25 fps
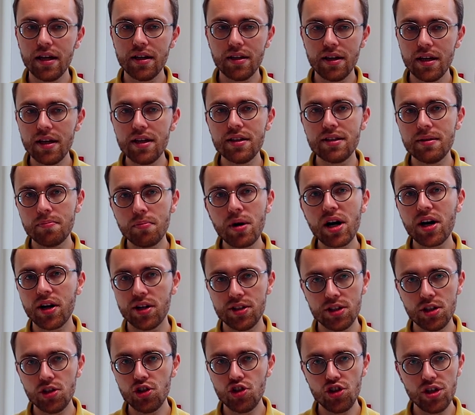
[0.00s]
He's a
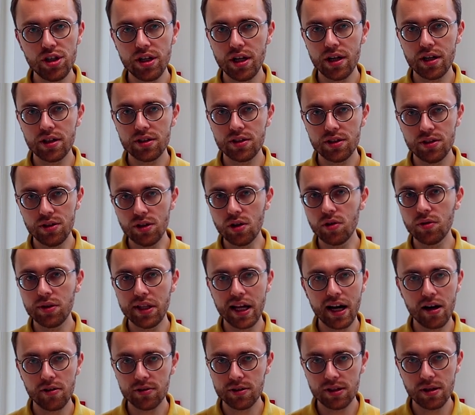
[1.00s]
marketing genius, no
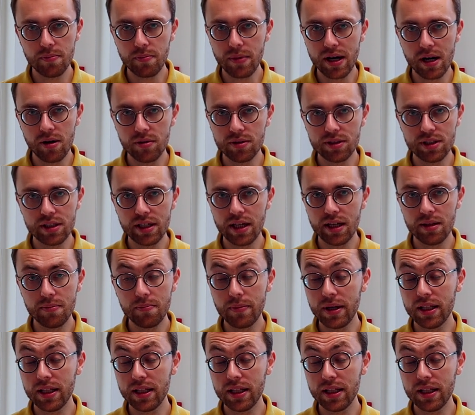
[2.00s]
doubts about that.